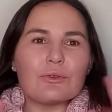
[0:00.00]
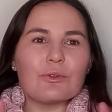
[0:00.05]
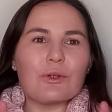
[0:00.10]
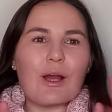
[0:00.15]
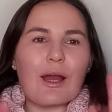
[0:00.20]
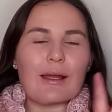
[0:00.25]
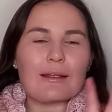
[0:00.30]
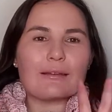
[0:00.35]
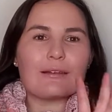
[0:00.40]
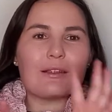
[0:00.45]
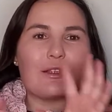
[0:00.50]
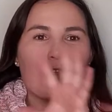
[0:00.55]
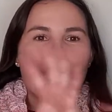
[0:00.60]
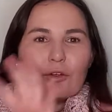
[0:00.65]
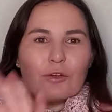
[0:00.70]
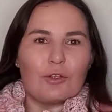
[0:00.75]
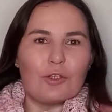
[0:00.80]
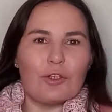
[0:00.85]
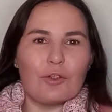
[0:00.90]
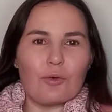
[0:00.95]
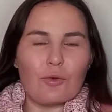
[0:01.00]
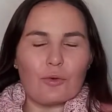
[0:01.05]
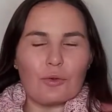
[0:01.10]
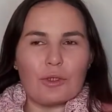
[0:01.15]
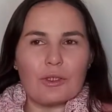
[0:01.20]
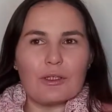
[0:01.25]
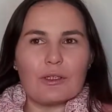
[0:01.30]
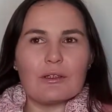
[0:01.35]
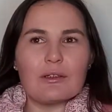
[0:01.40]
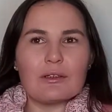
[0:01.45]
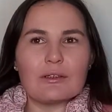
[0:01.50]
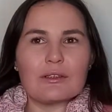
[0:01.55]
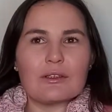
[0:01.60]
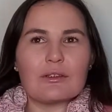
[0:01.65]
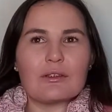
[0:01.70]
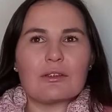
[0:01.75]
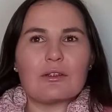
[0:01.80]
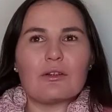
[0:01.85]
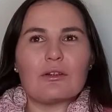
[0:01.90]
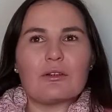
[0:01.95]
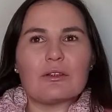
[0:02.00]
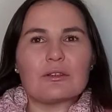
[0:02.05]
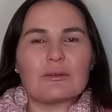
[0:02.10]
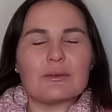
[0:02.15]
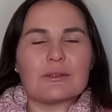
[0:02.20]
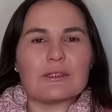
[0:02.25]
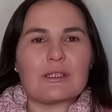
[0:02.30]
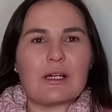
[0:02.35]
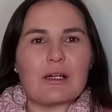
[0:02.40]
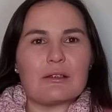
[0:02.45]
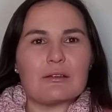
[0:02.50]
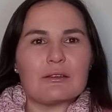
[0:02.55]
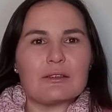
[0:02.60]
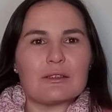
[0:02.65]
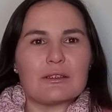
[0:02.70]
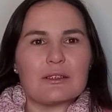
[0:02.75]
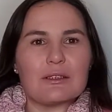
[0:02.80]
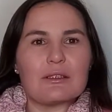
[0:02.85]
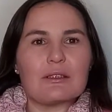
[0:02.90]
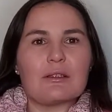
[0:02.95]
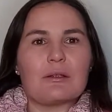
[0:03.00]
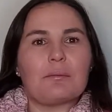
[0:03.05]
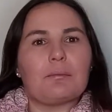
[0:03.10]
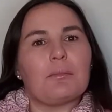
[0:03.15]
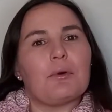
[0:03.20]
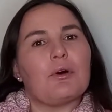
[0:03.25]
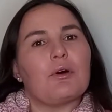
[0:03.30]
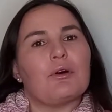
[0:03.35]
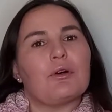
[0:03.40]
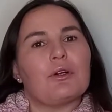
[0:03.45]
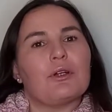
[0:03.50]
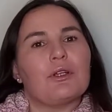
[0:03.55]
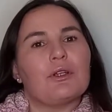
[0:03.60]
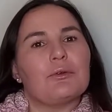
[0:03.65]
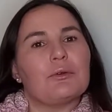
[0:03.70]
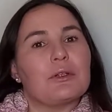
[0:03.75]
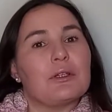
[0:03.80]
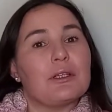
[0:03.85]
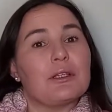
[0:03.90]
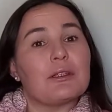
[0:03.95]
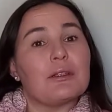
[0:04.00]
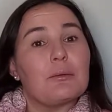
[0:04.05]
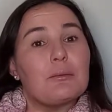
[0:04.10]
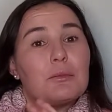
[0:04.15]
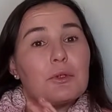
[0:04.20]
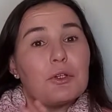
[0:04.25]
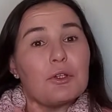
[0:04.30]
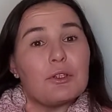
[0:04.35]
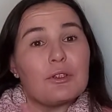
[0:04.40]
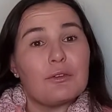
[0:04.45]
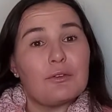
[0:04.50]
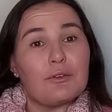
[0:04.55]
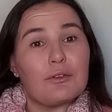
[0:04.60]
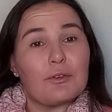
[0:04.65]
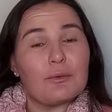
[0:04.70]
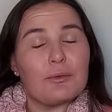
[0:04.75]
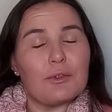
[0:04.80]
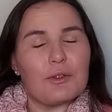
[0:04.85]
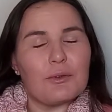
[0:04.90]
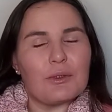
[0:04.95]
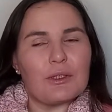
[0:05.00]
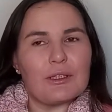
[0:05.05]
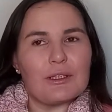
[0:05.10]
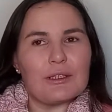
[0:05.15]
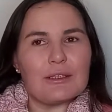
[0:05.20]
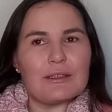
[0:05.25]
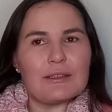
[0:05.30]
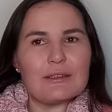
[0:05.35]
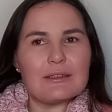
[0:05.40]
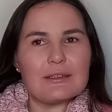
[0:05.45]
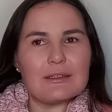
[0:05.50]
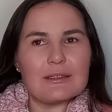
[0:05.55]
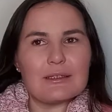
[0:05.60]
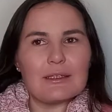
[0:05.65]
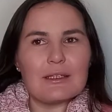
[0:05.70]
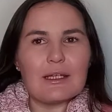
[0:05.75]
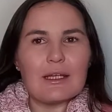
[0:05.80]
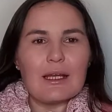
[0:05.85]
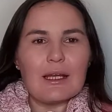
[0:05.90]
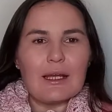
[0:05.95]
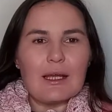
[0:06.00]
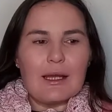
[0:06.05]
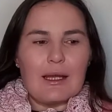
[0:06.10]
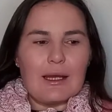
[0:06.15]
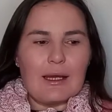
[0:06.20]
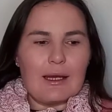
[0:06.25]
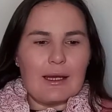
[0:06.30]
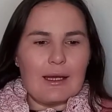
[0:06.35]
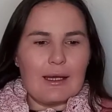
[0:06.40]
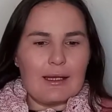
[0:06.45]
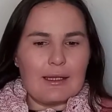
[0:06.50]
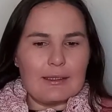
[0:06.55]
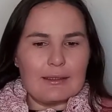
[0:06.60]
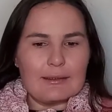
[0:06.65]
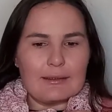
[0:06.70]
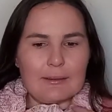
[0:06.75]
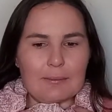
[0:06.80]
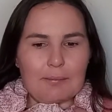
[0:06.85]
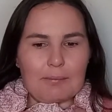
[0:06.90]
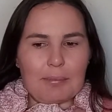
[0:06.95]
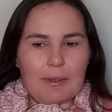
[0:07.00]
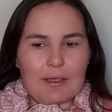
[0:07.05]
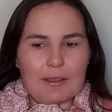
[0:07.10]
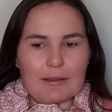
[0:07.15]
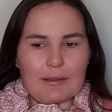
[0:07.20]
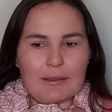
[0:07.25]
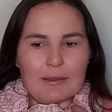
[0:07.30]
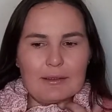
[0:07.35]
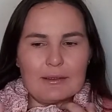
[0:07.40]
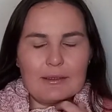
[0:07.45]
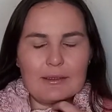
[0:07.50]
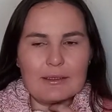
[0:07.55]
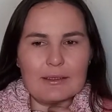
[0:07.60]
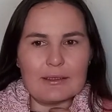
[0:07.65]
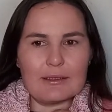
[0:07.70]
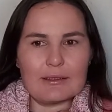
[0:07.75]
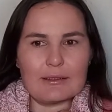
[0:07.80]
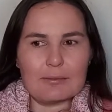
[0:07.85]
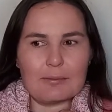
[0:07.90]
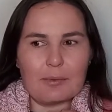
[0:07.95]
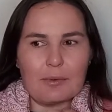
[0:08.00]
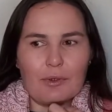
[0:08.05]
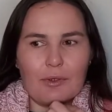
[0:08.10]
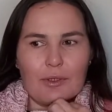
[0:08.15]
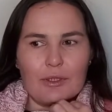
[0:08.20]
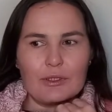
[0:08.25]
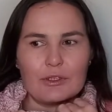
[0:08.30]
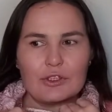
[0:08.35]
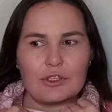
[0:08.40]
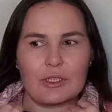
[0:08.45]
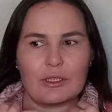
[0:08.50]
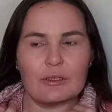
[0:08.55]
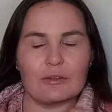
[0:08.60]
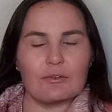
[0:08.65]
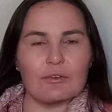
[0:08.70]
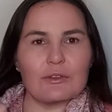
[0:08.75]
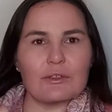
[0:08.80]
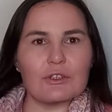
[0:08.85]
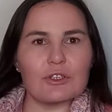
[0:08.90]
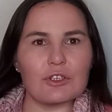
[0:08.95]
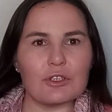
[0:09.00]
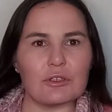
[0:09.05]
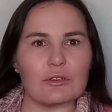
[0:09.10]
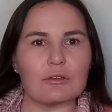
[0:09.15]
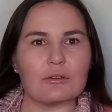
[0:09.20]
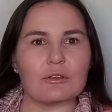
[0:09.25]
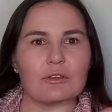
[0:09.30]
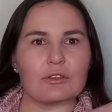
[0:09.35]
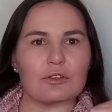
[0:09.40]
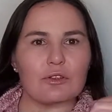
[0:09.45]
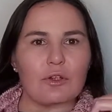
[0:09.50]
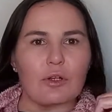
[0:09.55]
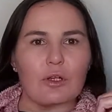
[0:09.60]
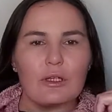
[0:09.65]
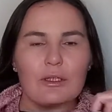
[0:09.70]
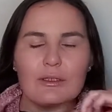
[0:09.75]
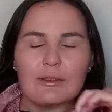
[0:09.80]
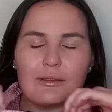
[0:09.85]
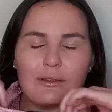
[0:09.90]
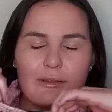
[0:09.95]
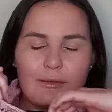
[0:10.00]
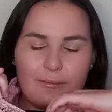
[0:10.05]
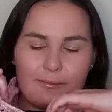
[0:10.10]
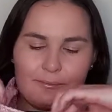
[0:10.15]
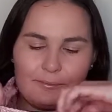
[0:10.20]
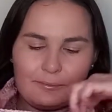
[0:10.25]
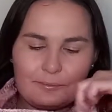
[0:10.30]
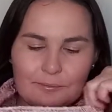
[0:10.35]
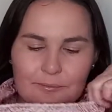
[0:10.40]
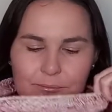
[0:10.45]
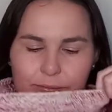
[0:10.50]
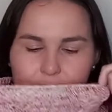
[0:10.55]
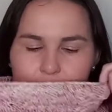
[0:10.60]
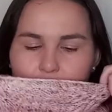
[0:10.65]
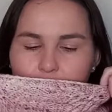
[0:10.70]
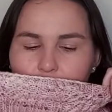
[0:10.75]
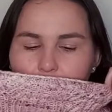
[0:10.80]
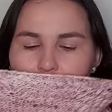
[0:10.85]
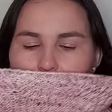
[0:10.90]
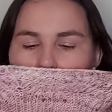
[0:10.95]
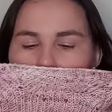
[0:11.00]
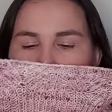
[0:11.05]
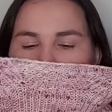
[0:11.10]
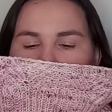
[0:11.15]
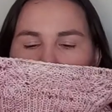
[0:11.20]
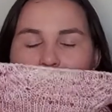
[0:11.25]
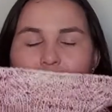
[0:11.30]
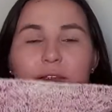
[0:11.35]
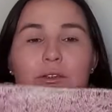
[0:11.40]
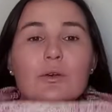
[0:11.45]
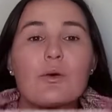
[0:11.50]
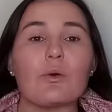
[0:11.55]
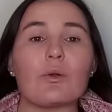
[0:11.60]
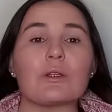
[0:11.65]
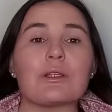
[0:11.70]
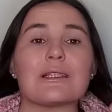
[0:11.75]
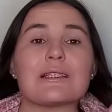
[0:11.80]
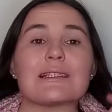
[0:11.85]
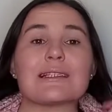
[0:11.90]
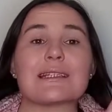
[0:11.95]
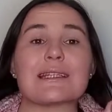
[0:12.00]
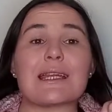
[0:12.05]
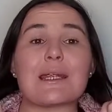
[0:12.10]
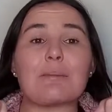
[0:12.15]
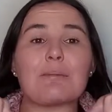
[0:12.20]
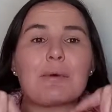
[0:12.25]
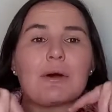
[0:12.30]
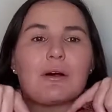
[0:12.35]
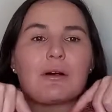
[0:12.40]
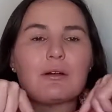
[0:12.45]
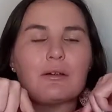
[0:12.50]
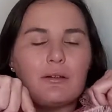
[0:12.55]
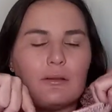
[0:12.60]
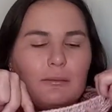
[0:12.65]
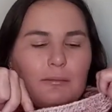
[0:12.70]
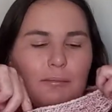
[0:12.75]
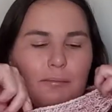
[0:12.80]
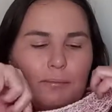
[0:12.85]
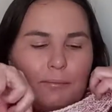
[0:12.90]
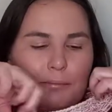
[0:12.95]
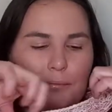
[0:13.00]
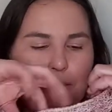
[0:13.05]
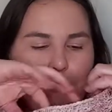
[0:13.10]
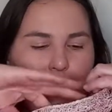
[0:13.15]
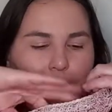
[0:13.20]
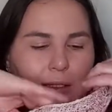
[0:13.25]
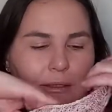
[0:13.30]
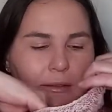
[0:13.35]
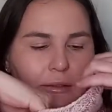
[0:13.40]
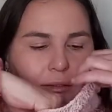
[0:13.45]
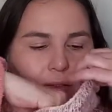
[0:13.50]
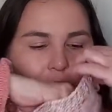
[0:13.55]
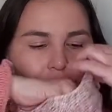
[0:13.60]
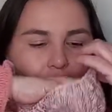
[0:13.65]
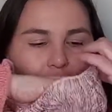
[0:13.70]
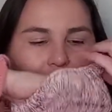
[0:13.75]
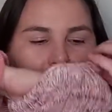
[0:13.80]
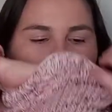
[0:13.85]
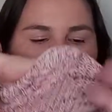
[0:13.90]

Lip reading: at the Yarnie Corner. So the class was hosted by Juanita Muir from Juaknits, and the pattern is by Shiels Toland. It's called the Skreppa pattern, so it's a